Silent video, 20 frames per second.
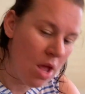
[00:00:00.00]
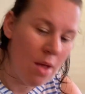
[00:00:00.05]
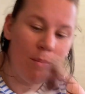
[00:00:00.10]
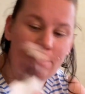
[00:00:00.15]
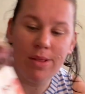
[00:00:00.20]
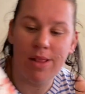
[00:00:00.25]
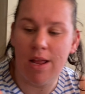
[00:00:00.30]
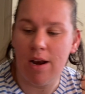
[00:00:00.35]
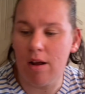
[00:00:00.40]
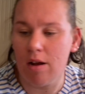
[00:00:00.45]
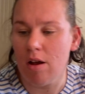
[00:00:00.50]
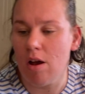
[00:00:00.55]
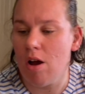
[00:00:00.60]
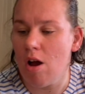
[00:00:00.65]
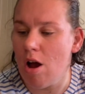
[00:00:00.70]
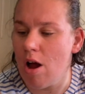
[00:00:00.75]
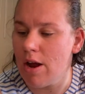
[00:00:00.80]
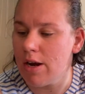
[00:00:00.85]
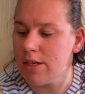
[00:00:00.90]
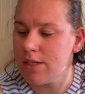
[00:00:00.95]
But then I
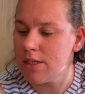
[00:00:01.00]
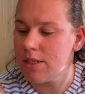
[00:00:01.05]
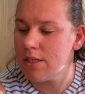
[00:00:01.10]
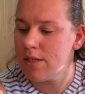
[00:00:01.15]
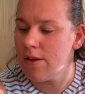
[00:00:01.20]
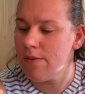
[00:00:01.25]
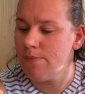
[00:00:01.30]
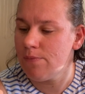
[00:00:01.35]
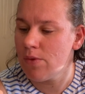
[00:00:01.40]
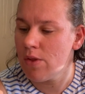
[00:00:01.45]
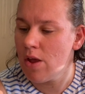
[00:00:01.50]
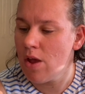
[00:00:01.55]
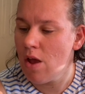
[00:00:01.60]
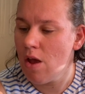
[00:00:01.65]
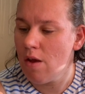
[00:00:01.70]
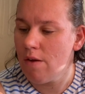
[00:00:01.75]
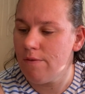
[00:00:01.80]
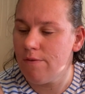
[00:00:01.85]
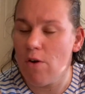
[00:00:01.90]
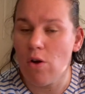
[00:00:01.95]
got
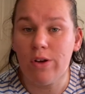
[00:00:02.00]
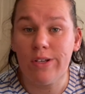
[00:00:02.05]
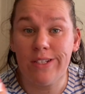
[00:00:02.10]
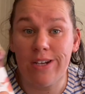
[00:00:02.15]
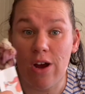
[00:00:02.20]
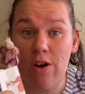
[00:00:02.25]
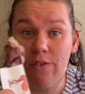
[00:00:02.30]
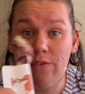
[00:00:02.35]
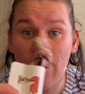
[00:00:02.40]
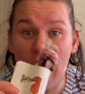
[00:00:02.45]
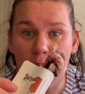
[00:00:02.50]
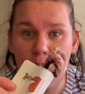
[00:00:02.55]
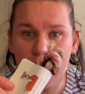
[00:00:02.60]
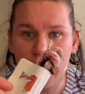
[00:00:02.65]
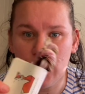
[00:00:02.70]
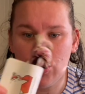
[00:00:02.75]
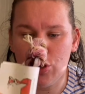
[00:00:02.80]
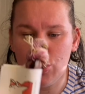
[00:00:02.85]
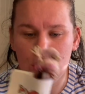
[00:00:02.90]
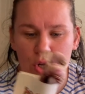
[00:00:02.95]
Foxtail Fibre
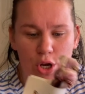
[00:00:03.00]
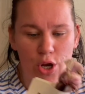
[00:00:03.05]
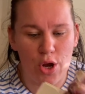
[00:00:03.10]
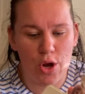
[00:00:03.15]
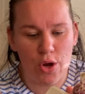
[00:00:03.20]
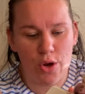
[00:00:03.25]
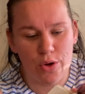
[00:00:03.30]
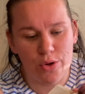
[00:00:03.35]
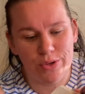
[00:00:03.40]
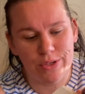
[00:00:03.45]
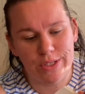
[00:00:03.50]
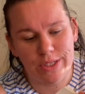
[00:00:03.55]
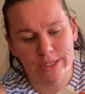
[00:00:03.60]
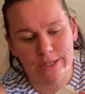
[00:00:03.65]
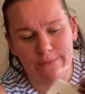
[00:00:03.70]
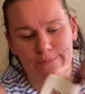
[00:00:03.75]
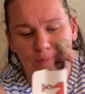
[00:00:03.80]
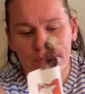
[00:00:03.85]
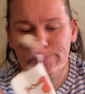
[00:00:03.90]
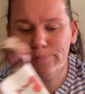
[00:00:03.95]
Studios
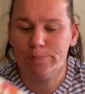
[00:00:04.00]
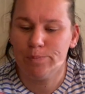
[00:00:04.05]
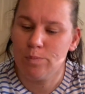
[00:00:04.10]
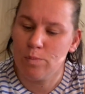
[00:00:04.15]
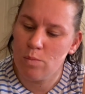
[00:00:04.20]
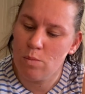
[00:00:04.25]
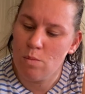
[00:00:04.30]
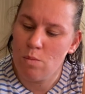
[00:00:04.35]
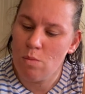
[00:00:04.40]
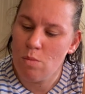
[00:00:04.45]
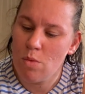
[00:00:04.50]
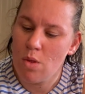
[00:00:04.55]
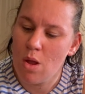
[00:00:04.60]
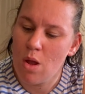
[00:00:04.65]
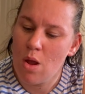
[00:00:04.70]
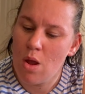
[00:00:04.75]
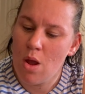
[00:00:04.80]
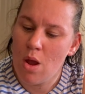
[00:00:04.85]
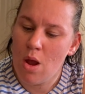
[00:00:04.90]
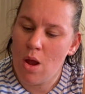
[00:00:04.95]

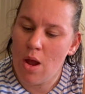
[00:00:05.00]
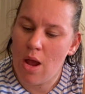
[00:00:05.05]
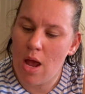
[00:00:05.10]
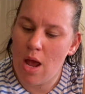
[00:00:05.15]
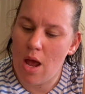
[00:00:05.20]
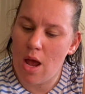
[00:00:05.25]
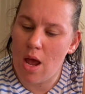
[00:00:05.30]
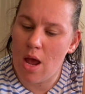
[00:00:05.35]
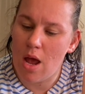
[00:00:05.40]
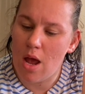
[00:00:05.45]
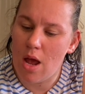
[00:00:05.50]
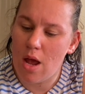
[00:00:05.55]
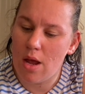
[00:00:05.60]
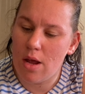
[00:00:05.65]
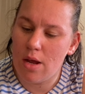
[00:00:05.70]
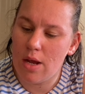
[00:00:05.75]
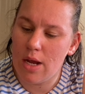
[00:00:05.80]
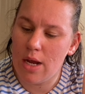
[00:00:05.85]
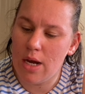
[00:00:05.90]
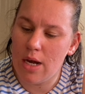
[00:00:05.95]

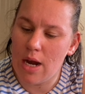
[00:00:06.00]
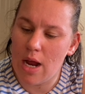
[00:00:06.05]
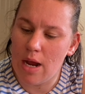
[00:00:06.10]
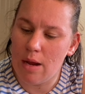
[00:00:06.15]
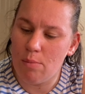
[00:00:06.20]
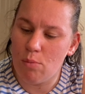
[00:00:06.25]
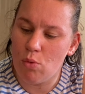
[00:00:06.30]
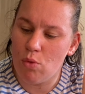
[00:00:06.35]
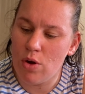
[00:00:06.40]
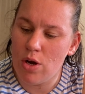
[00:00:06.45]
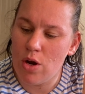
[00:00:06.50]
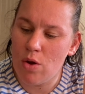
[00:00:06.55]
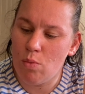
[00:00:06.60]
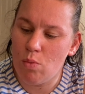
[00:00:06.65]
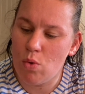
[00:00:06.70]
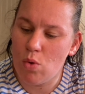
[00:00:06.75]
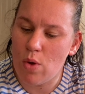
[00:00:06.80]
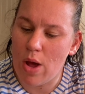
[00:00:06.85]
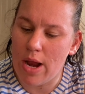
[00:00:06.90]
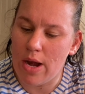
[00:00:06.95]
in a merino
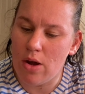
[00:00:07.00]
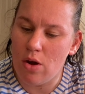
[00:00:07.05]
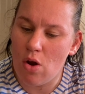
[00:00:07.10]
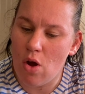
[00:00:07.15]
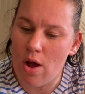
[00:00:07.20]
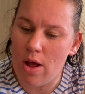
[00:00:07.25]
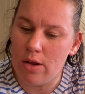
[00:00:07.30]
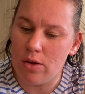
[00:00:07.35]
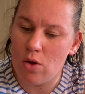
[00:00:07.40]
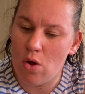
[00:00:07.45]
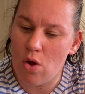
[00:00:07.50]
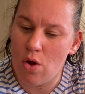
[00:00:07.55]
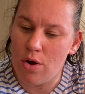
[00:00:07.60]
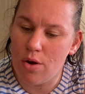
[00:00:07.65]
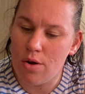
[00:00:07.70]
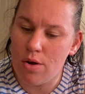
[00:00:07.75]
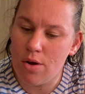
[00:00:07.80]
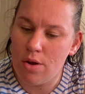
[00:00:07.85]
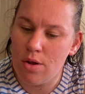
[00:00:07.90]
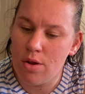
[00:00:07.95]
wool and
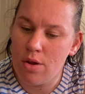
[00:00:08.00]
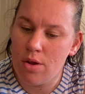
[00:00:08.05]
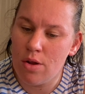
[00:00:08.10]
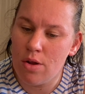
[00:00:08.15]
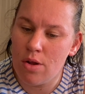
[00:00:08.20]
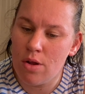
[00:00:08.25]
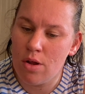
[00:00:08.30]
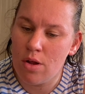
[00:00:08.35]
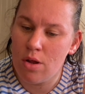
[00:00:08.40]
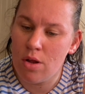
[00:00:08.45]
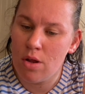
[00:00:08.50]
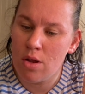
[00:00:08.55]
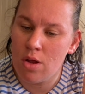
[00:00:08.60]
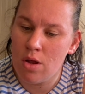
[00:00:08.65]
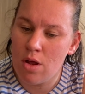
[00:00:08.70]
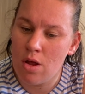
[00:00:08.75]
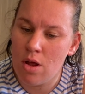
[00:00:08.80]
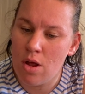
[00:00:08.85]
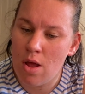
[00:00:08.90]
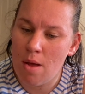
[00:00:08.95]
nylon
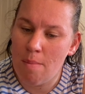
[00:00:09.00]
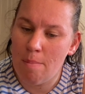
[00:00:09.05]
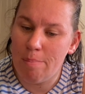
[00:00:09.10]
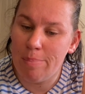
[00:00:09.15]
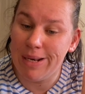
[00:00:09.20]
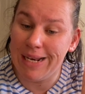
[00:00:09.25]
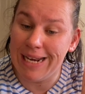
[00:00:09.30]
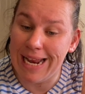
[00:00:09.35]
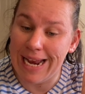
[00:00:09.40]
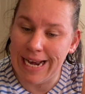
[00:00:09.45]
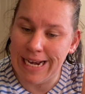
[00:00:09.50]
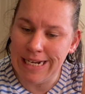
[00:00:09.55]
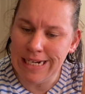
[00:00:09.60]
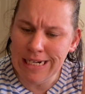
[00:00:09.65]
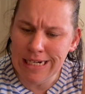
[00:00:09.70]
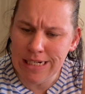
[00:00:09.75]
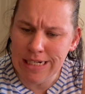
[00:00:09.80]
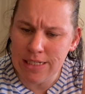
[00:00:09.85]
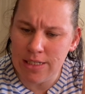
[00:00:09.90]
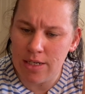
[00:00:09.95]

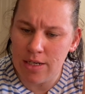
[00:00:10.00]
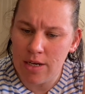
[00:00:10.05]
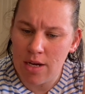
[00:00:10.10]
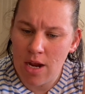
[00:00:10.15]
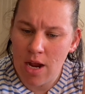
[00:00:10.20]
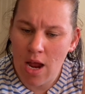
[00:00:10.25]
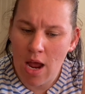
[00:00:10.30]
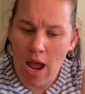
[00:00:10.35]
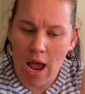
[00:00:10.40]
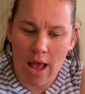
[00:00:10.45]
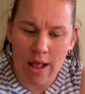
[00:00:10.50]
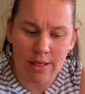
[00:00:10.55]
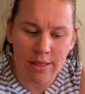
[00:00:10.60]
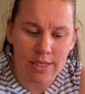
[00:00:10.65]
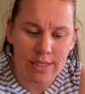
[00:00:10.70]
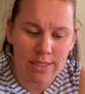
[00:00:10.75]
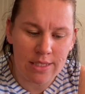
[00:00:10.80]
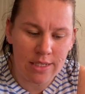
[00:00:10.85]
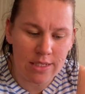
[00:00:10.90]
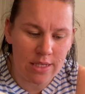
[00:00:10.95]
blend, and
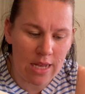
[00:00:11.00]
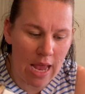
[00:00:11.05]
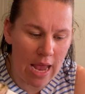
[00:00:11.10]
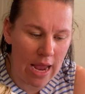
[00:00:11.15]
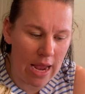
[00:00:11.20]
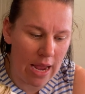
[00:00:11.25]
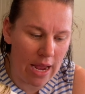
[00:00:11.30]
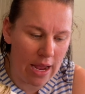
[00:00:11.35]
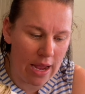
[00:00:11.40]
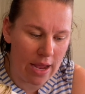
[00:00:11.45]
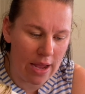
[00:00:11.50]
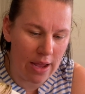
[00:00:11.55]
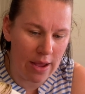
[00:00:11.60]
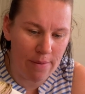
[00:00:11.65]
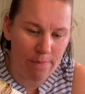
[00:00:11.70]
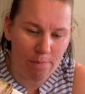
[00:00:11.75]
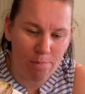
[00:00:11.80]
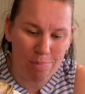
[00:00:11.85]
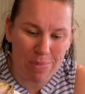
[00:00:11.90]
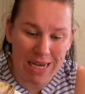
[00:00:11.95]
this is a
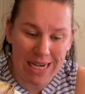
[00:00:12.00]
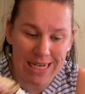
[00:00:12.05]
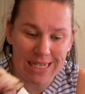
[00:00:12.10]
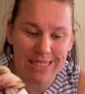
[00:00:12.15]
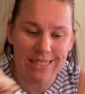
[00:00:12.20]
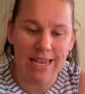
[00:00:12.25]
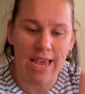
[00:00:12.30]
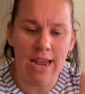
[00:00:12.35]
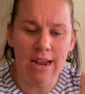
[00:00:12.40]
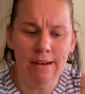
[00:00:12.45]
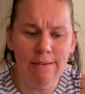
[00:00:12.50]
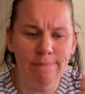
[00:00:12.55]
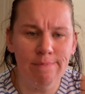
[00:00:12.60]
mini skein,